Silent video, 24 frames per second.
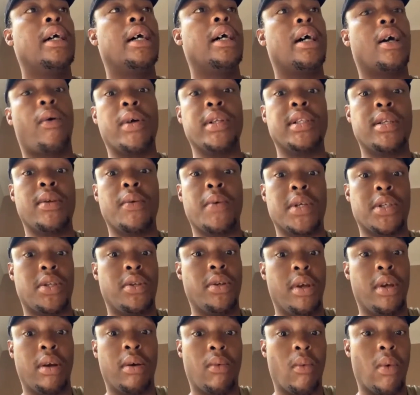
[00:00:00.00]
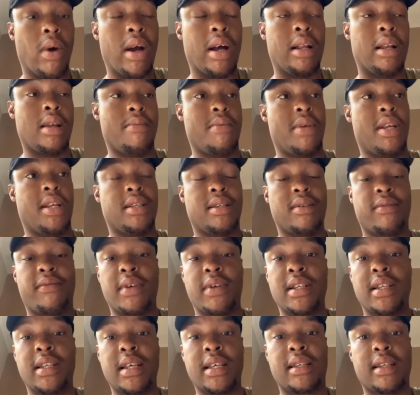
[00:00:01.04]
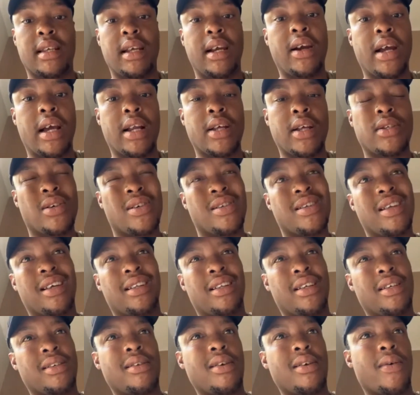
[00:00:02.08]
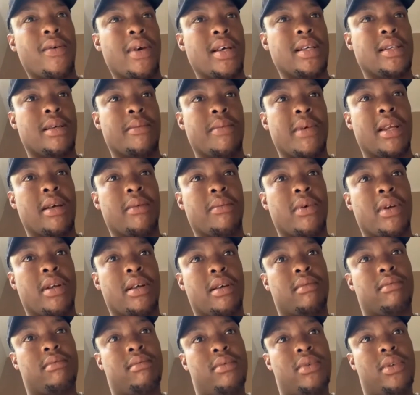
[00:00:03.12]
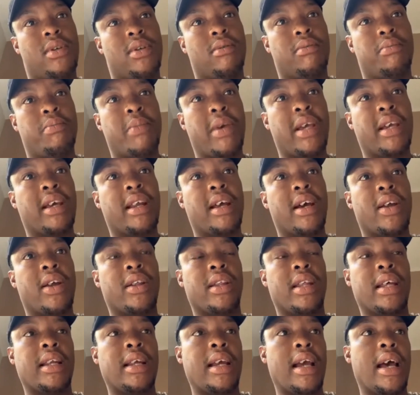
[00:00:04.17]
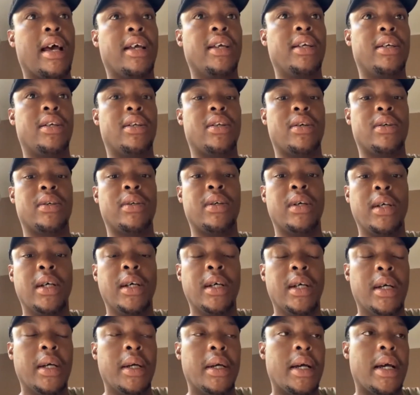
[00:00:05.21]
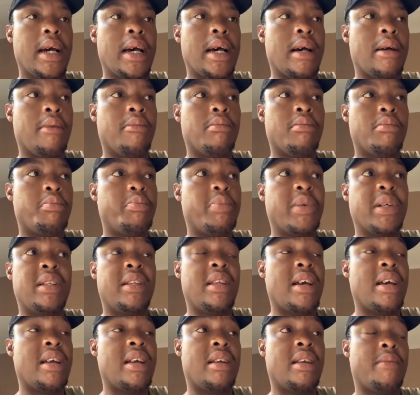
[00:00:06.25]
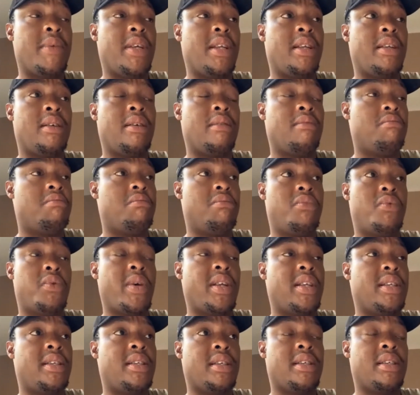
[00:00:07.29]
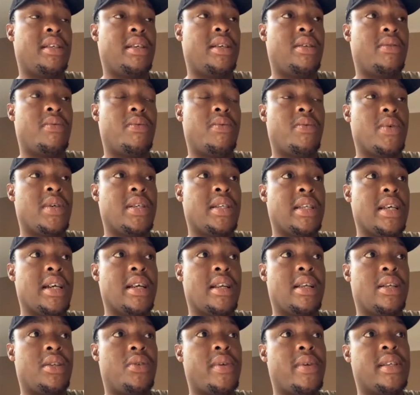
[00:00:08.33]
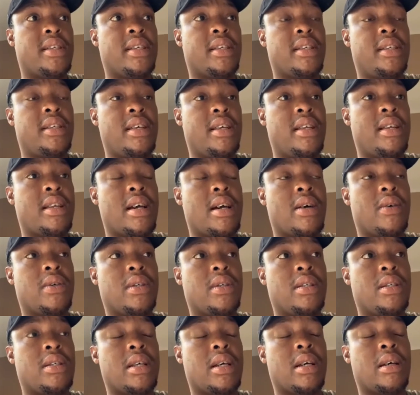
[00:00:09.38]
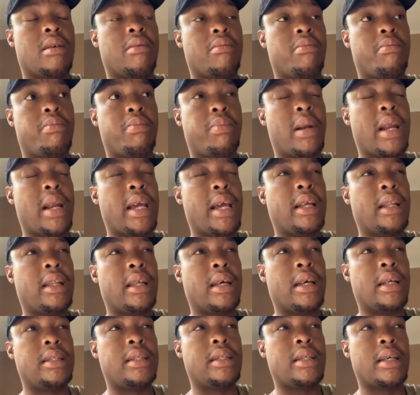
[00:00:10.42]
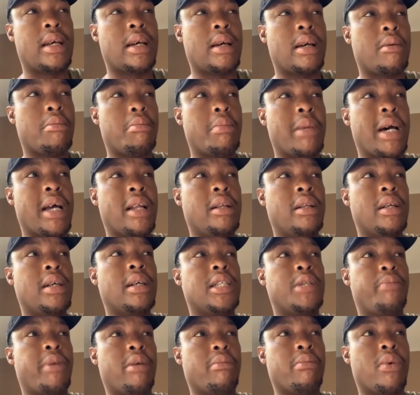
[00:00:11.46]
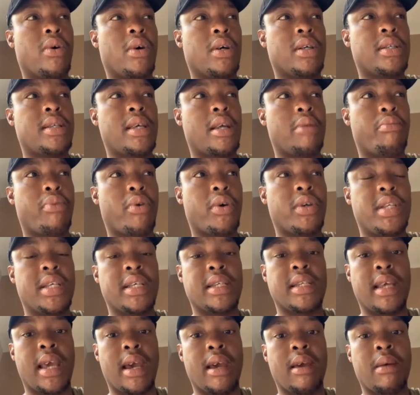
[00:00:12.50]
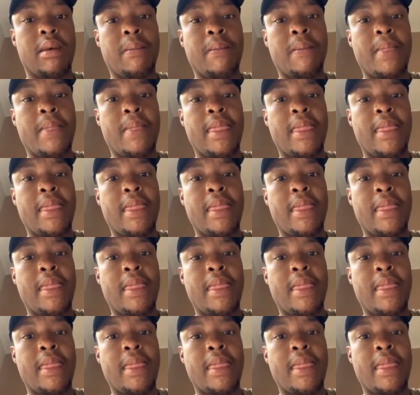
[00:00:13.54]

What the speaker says: Quinton was doing well. I mean, he's a fantastic cricketer. So I was like, there's no ways. I mean, I'm gonna, you know, make it out of that guy, you know. But then, I mean, in 2016 was that. Then 2016, I was played that Springboks and Proteas game.